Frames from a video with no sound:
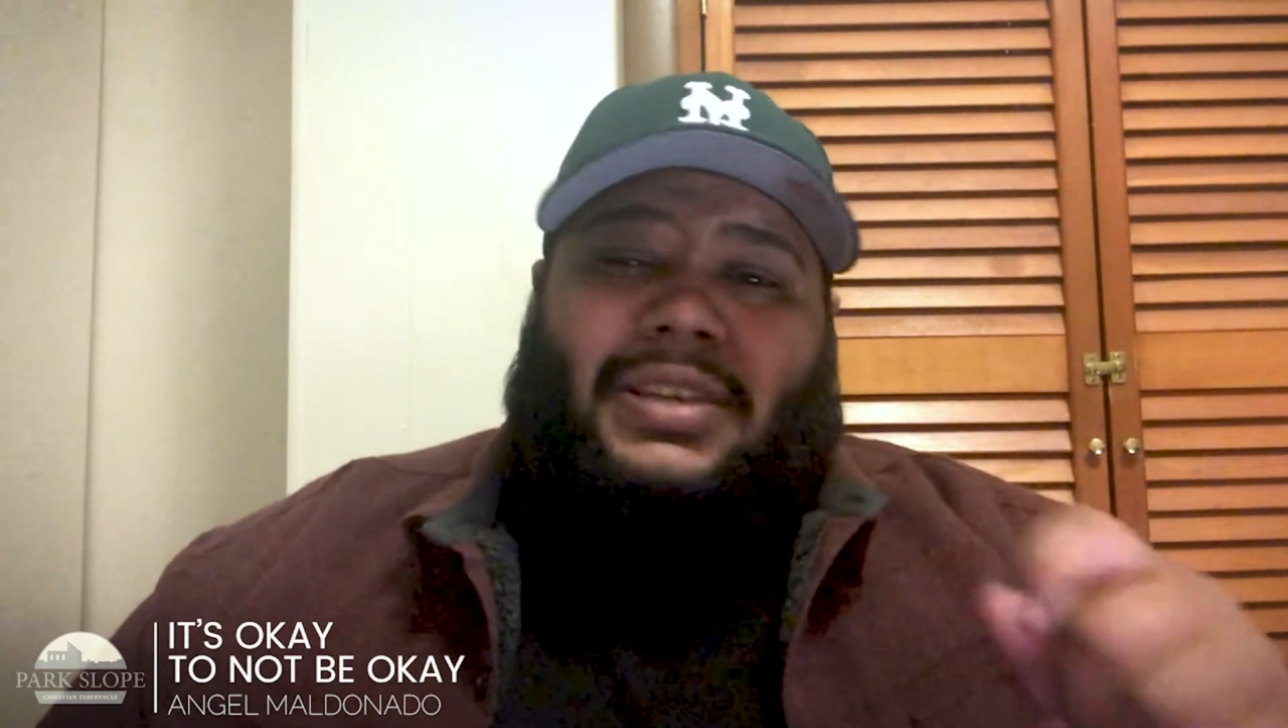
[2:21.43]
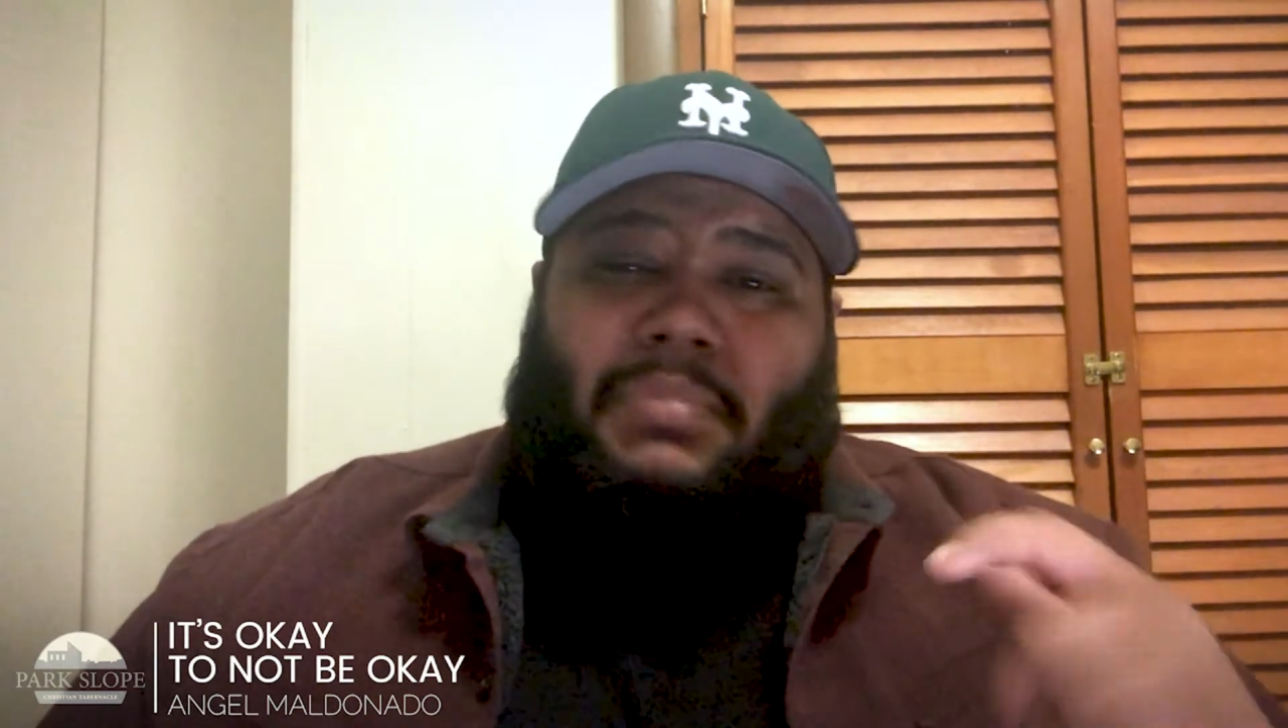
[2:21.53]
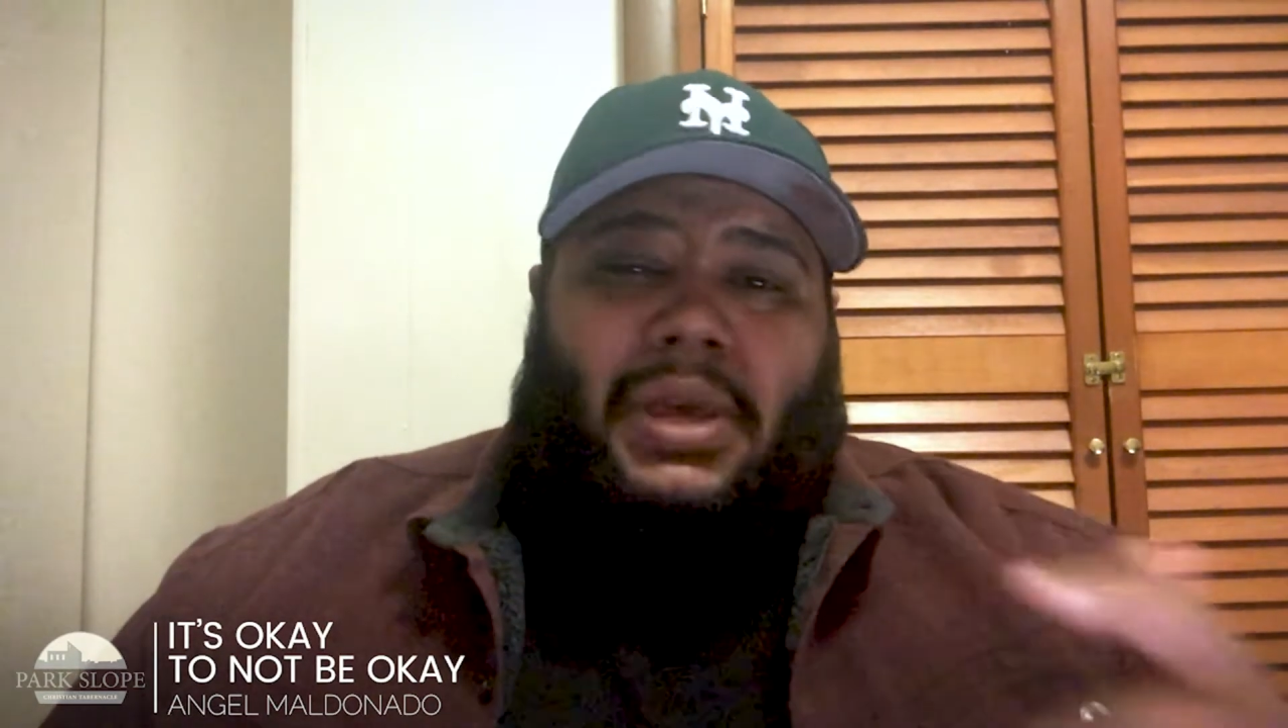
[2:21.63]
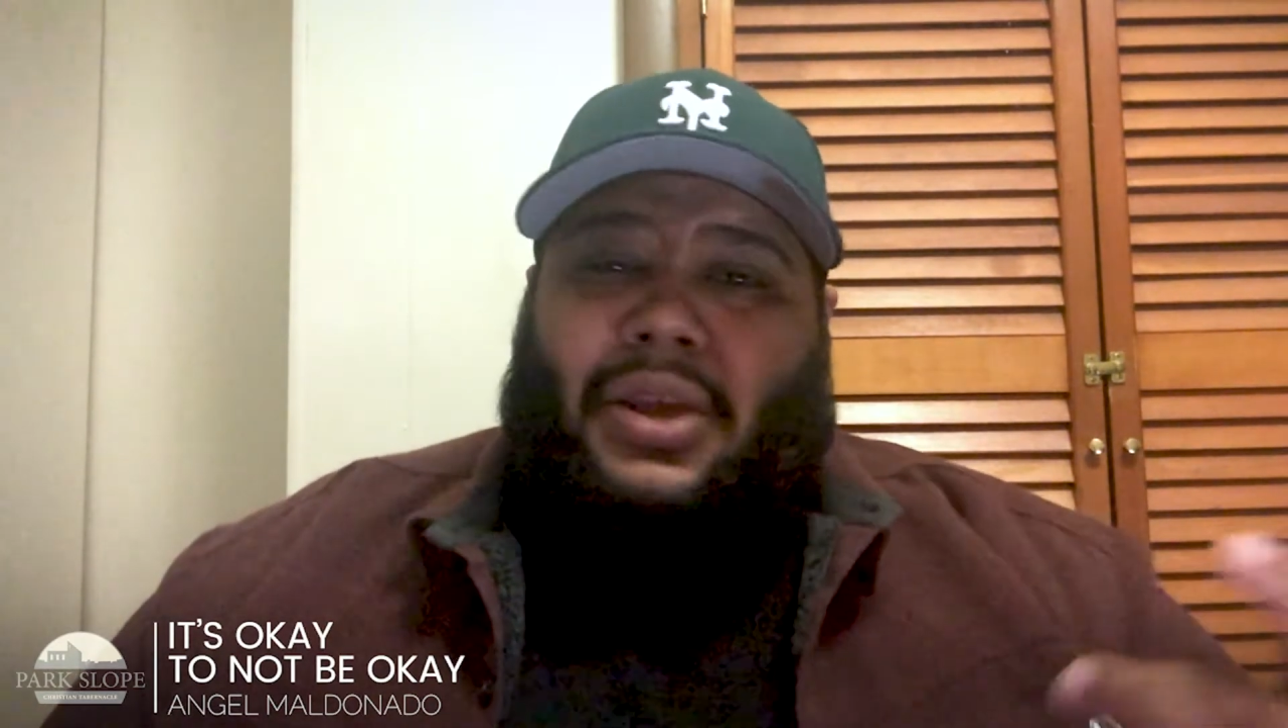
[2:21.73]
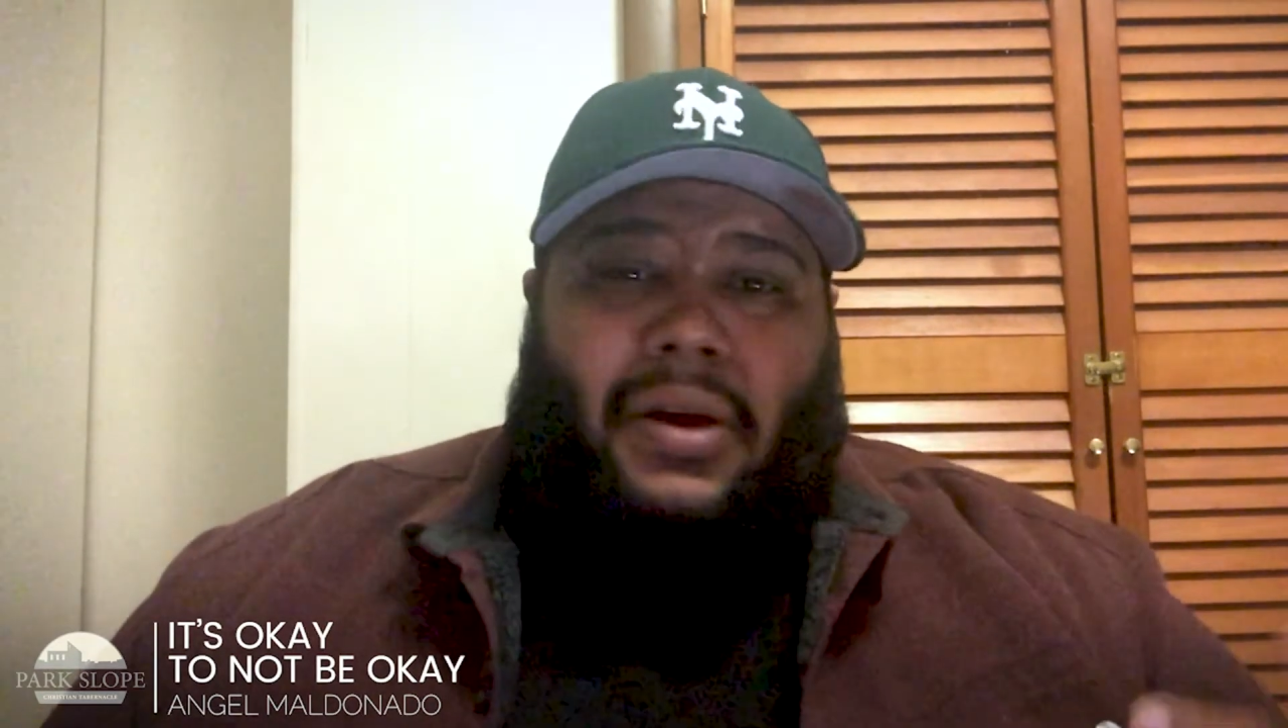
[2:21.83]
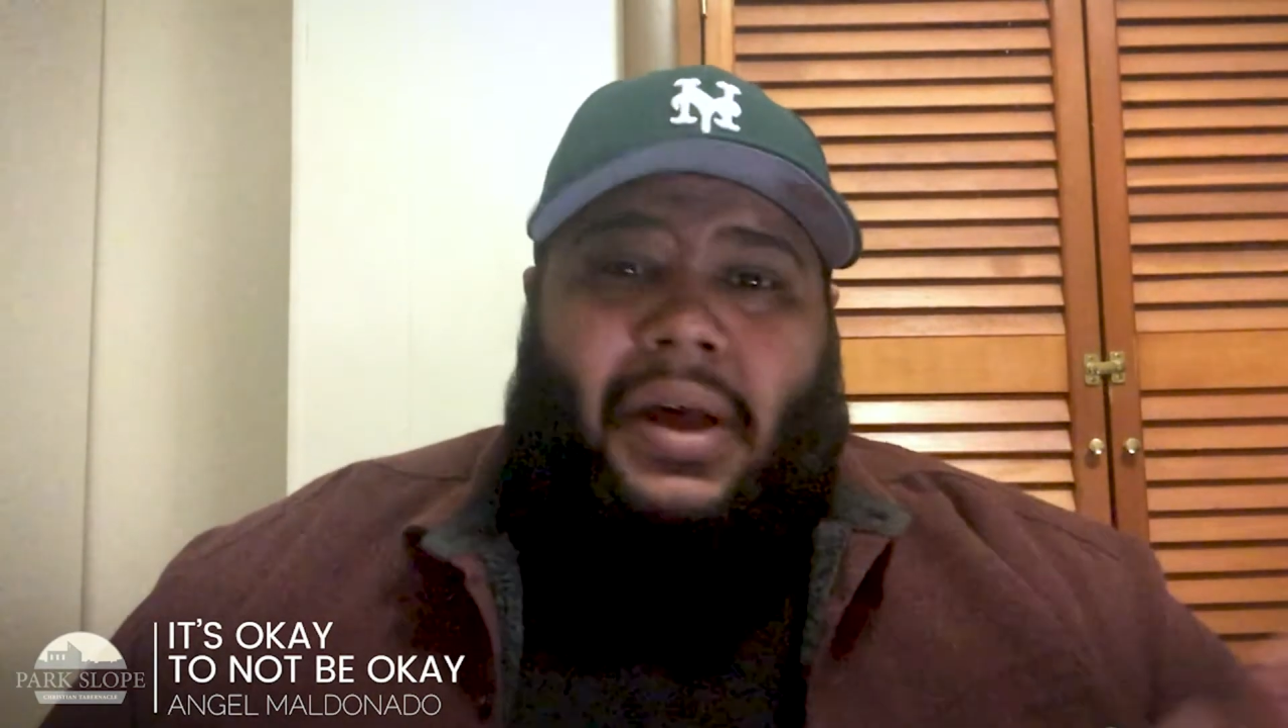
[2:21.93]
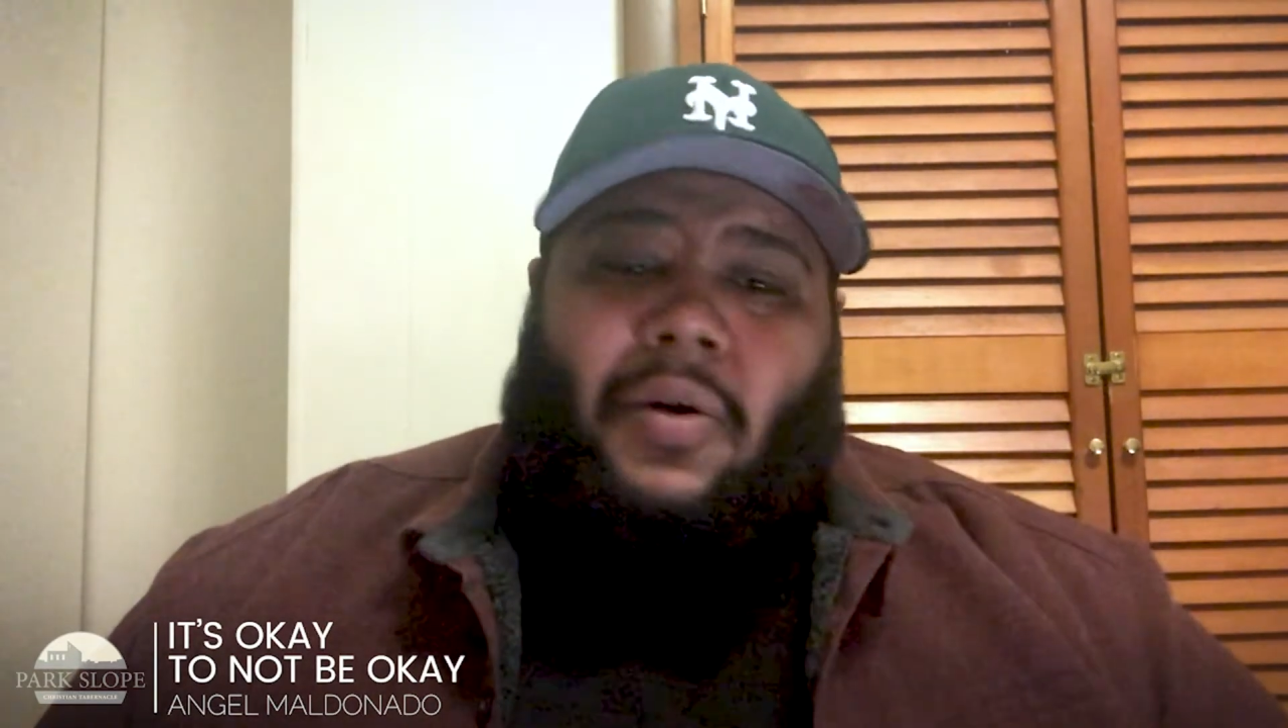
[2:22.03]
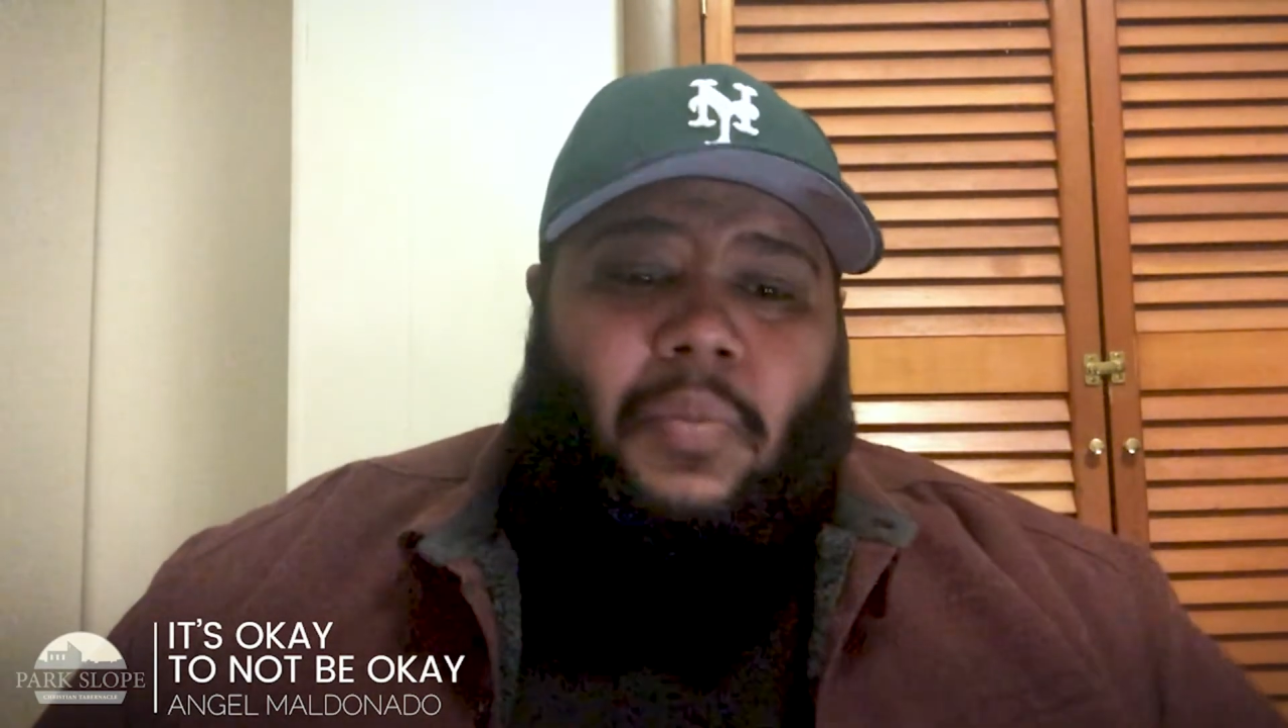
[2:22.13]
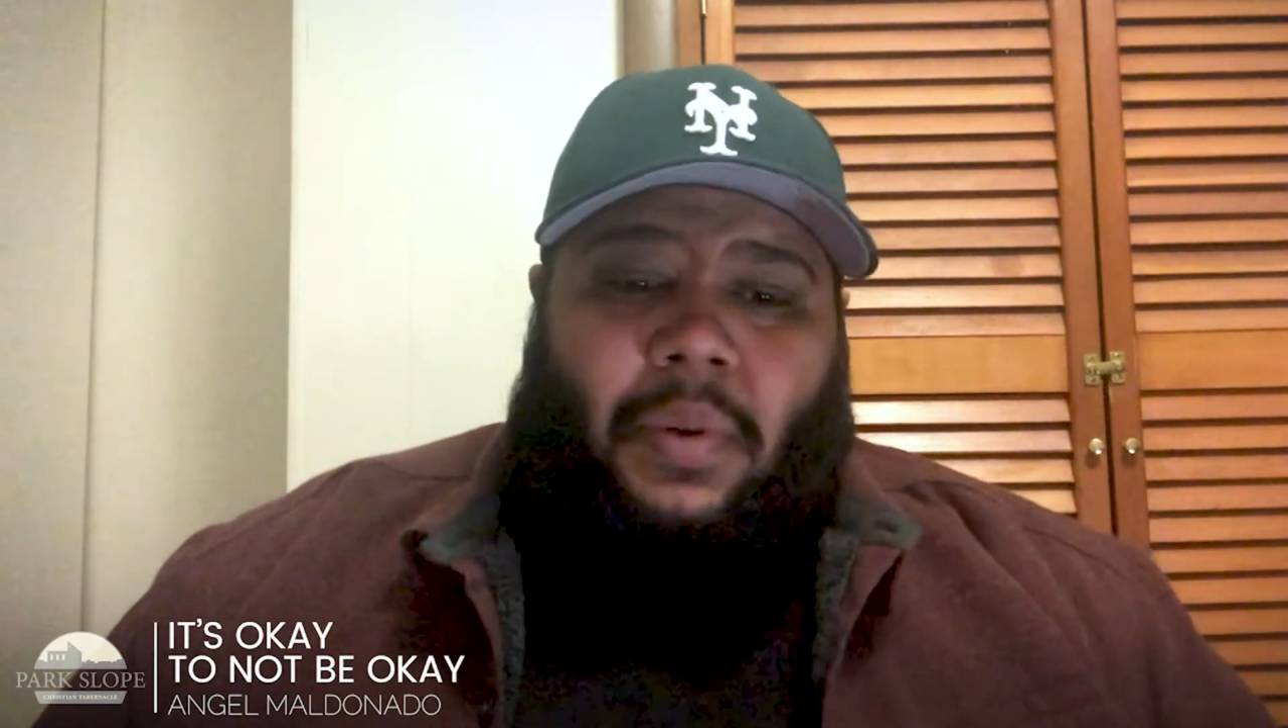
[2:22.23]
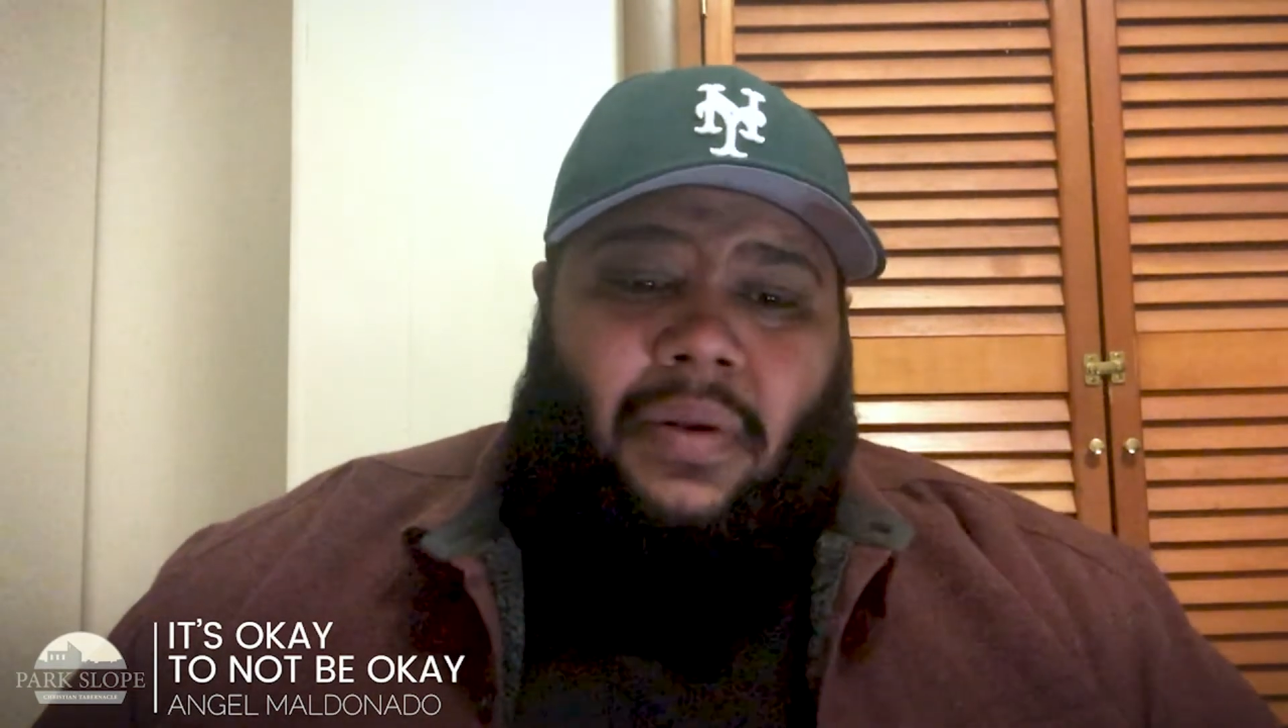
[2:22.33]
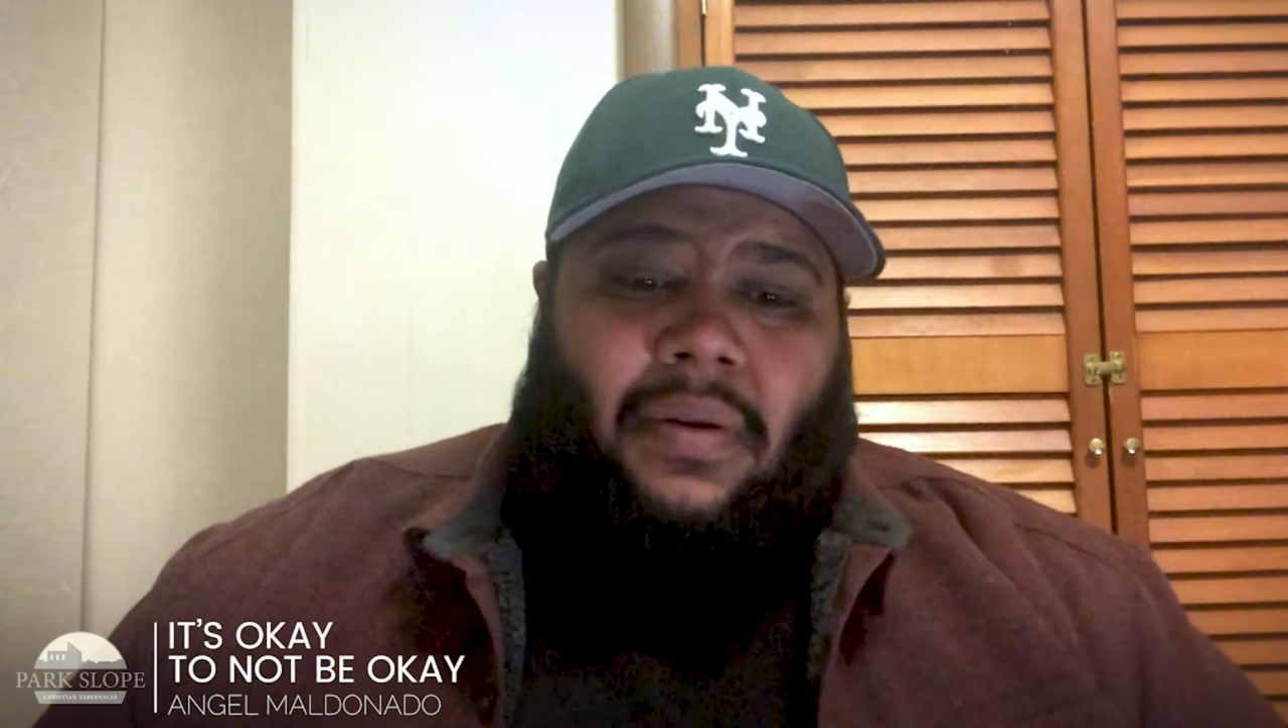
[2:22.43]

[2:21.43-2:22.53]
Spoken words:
be your help.